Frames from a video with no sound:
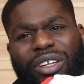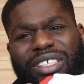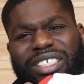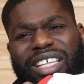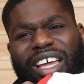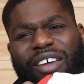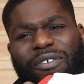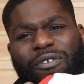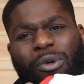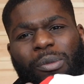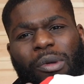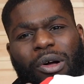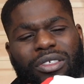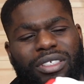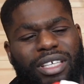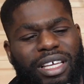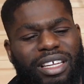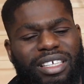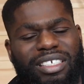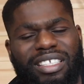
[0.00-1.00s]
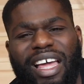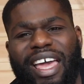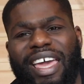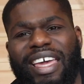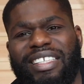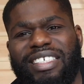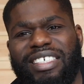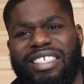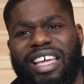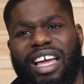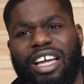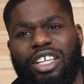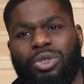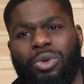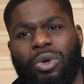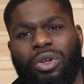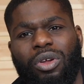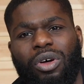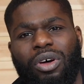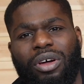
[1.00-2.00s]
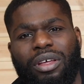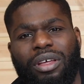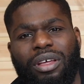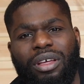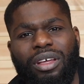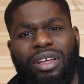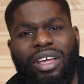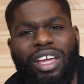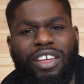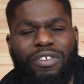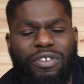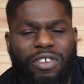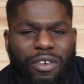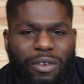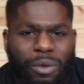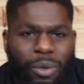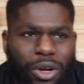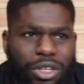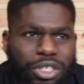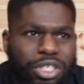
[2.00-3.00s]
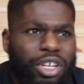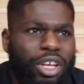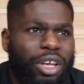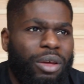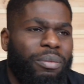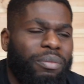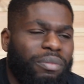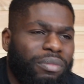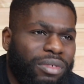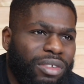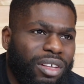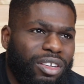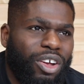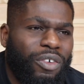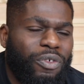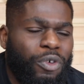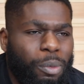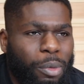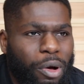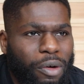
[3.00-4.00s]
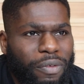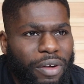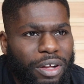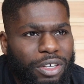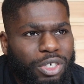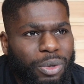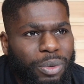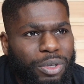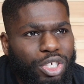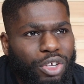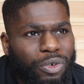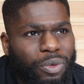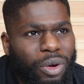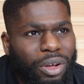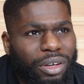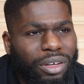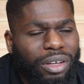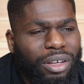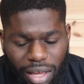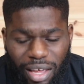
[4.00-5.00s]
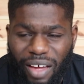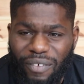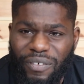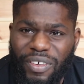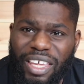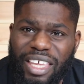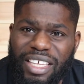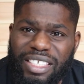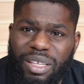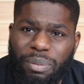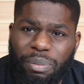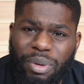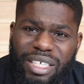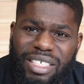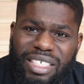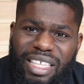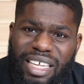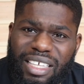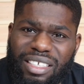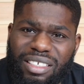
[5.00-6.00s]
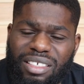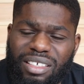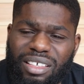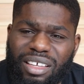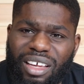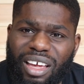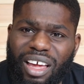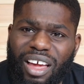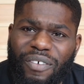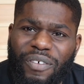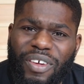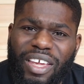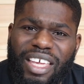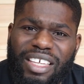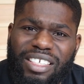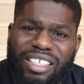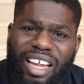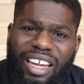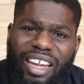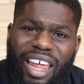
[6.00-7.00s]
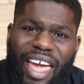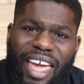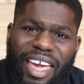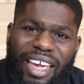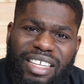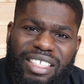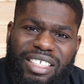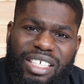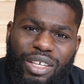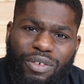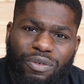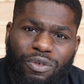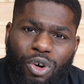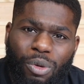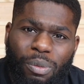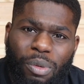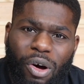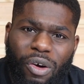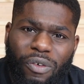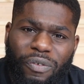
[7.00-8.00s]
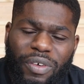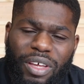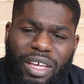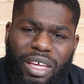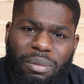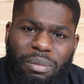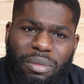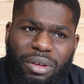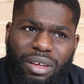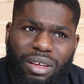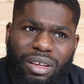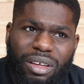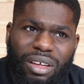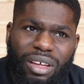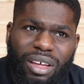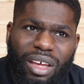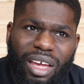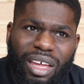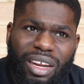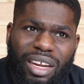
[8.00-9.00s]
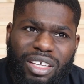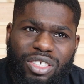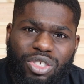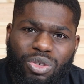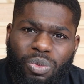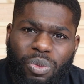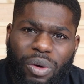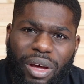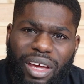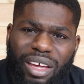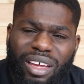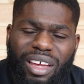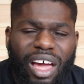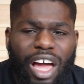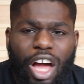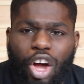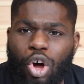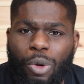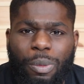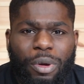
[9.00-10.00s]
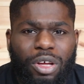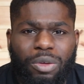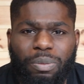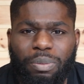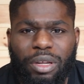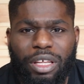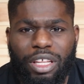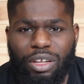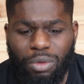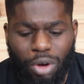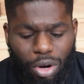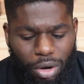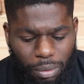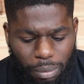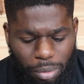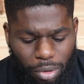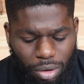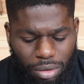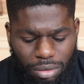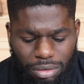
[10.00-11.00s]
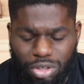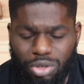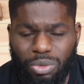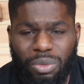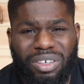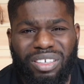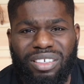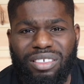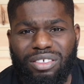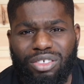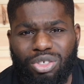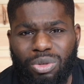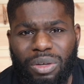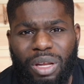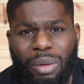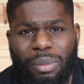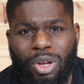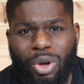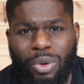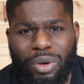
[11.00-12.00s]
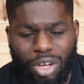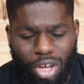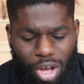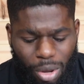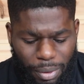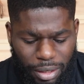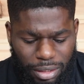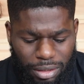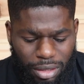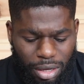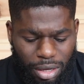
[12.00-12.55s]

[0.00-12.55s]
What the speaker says: this like a football thing. This is like 80s casual look. If you ever watched, not Football Factory, what's the other one? I think it's The Business. I think it's like that 80s football theme in it somewhere. I could be completely wrong, but someone let me know in the comments.